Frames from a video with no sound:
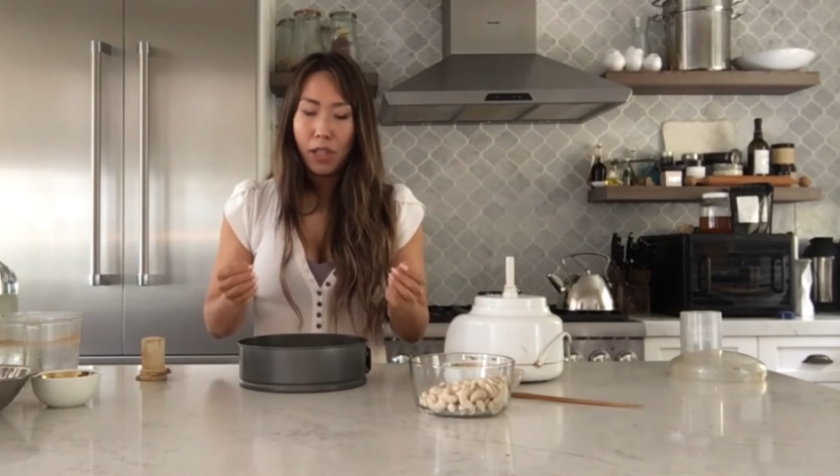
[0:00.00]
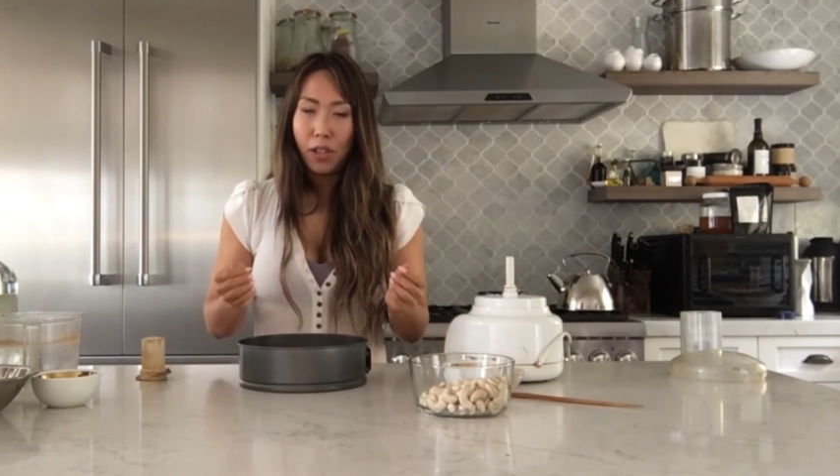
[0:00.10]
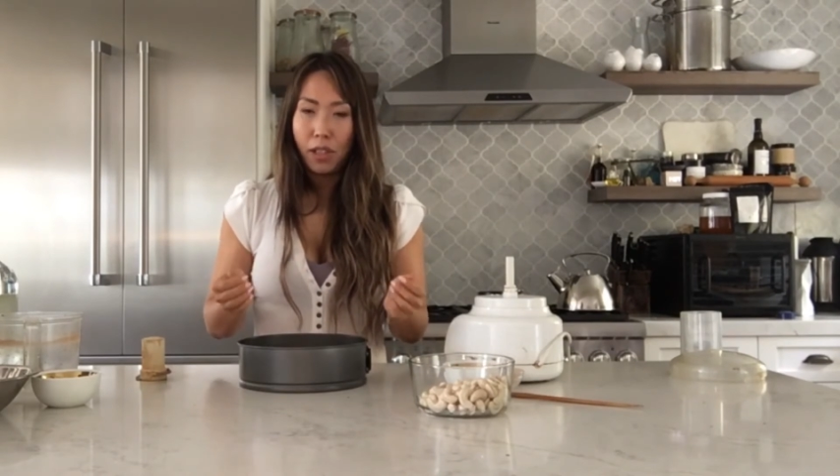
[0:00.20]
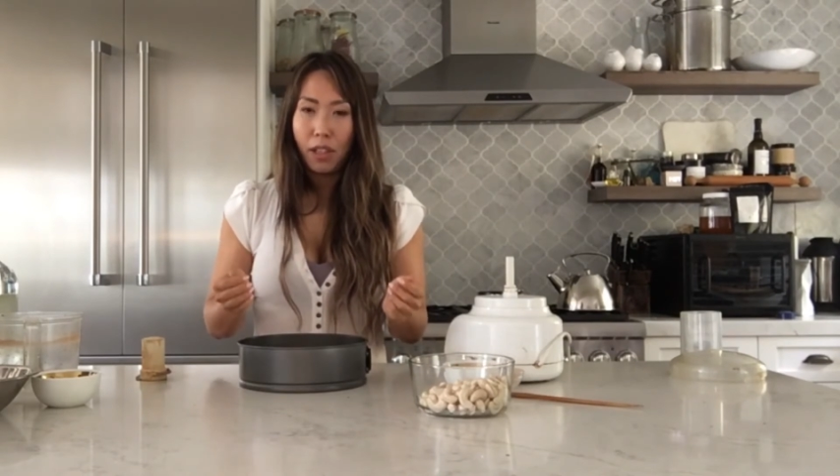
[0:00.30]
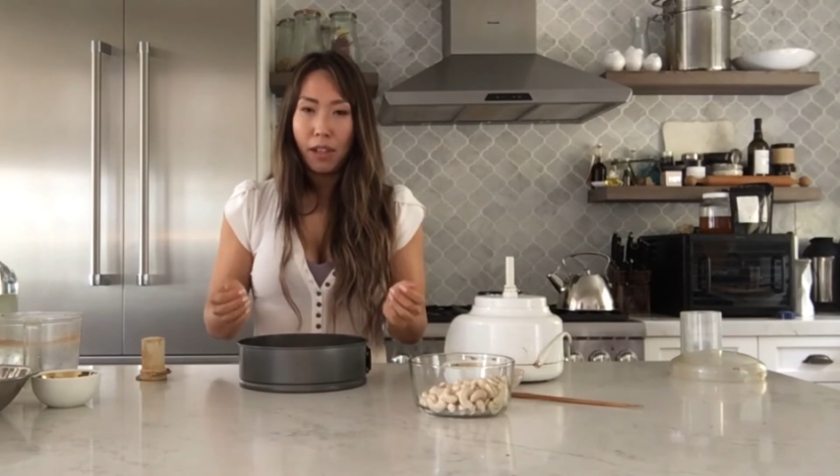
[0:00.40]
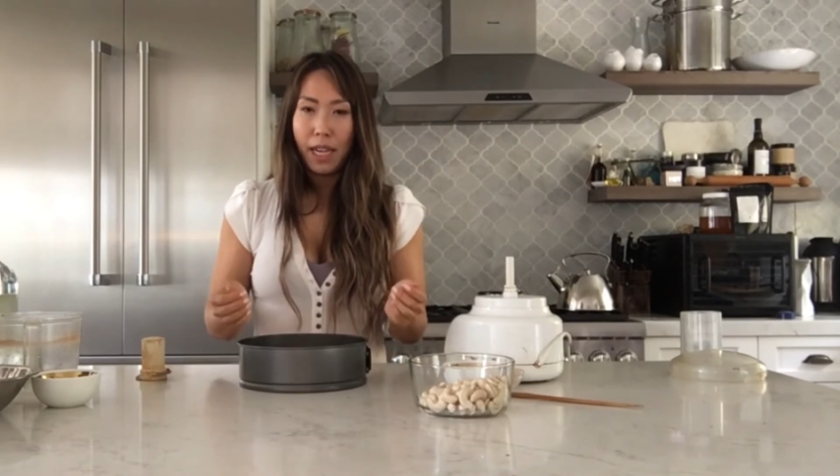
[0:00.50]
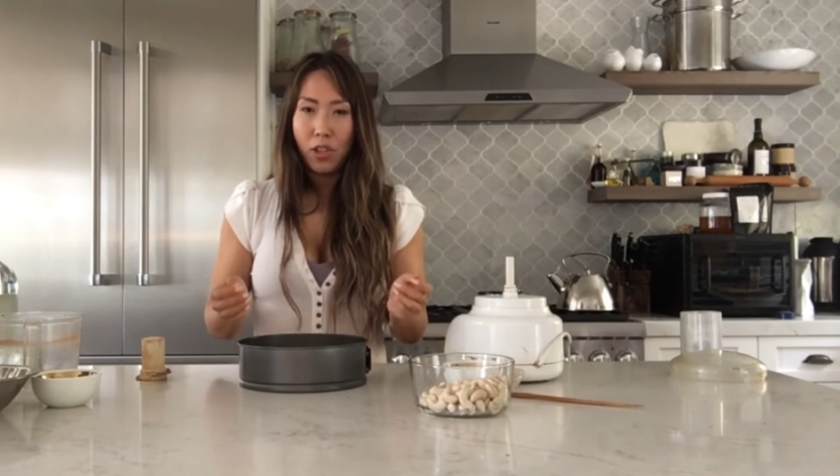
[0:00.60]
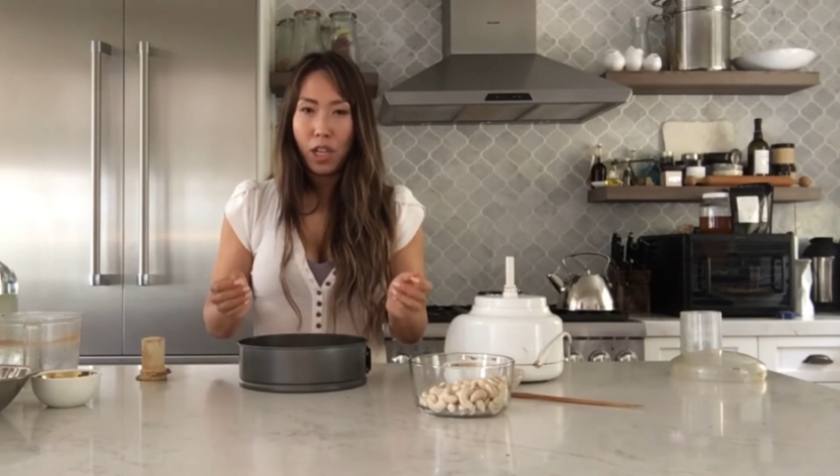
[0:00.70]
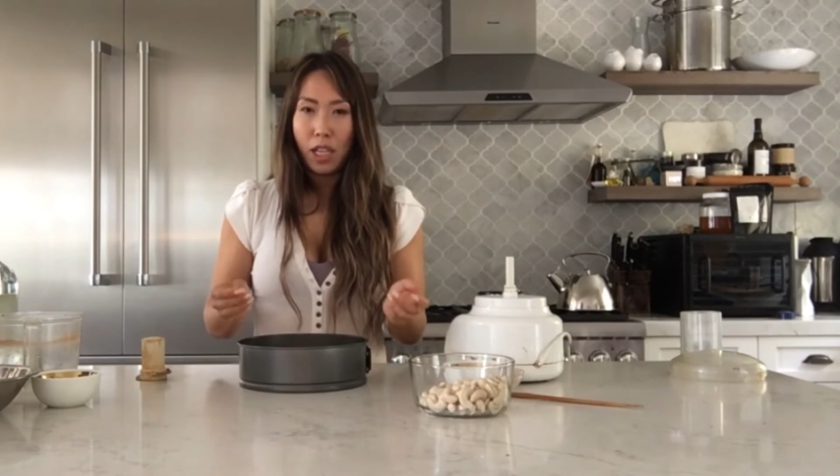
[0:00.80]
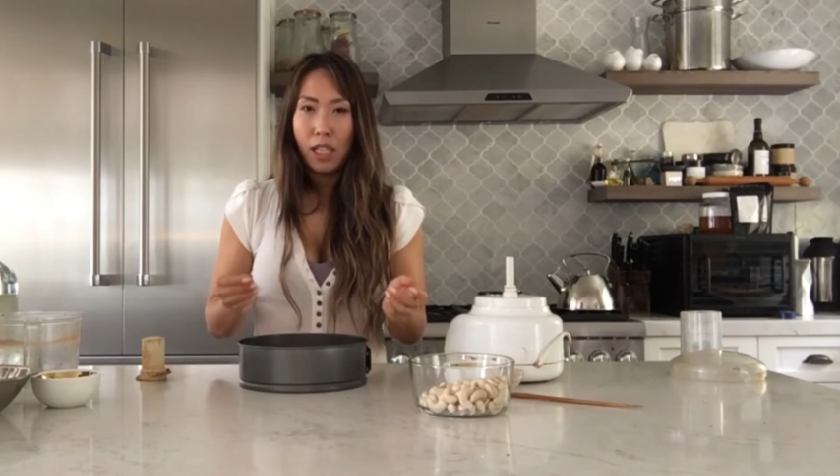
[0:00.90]
to create
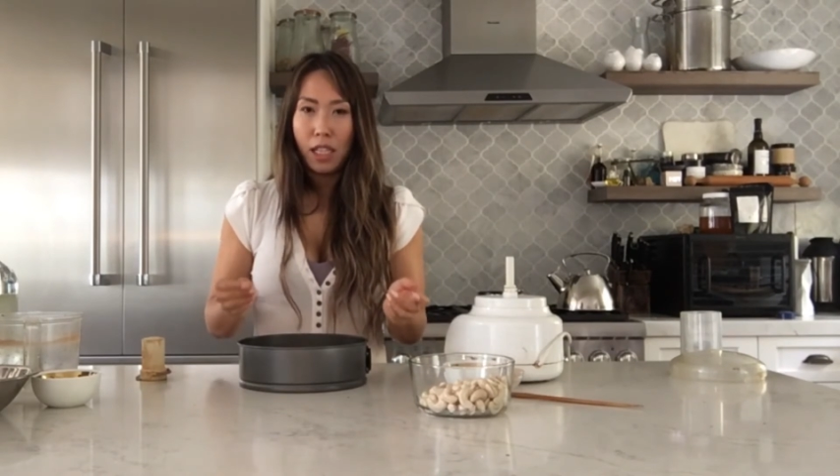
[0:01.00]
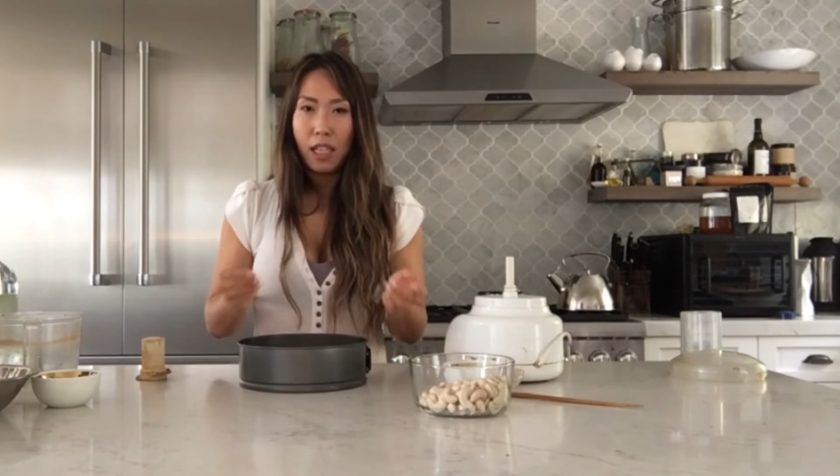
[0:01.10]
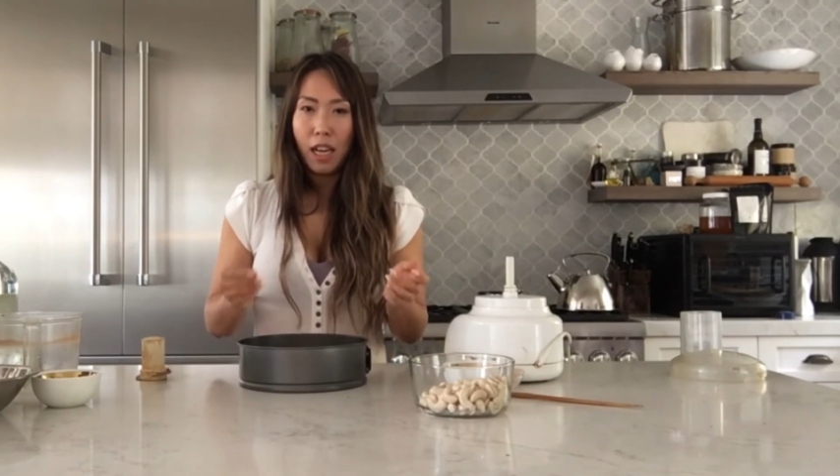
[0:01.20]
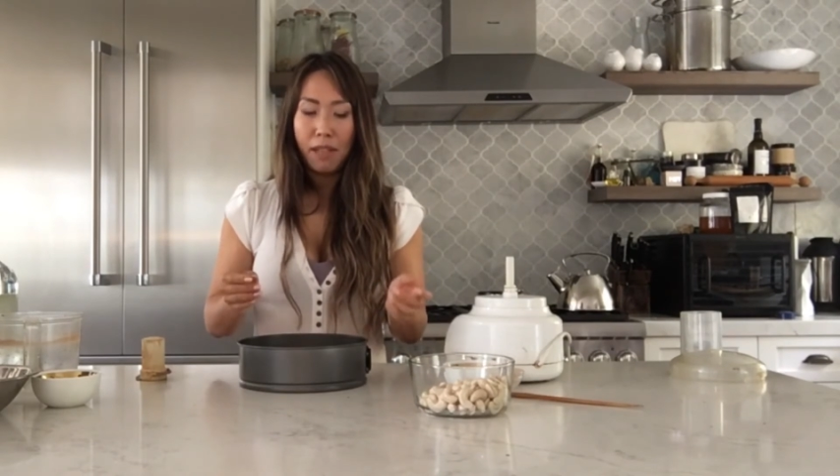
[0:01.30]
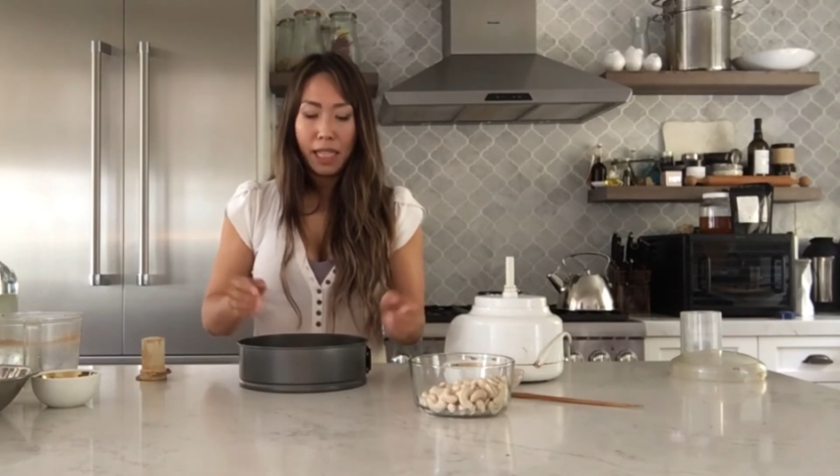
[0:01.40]
just enough